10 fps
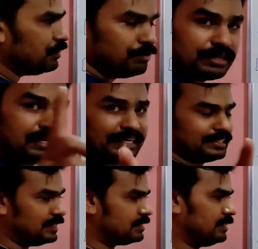you
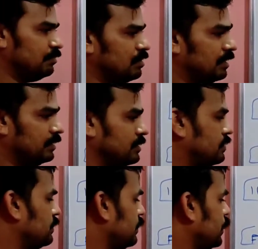correct it.
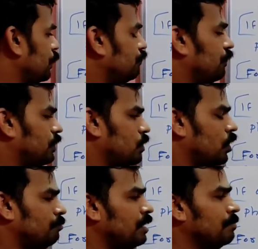For
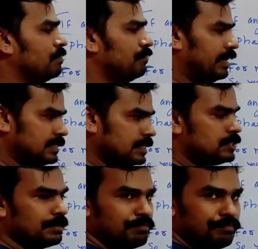non-minimal phase
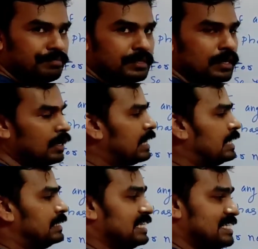system,
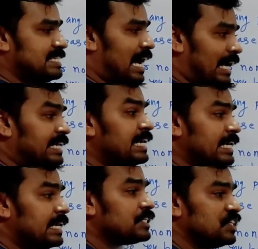the starting
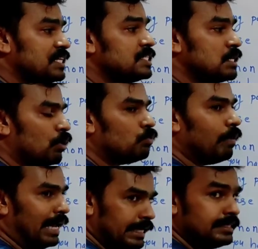direction is not
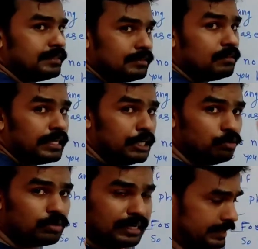valid. Okay,
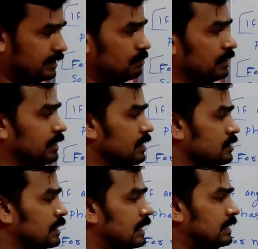you correct it, my
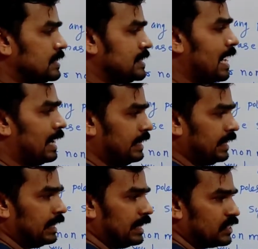dears. The
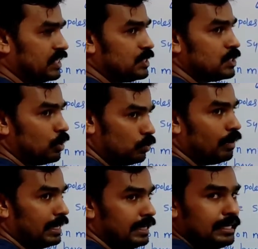starting direction is not
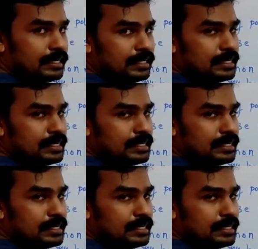valid,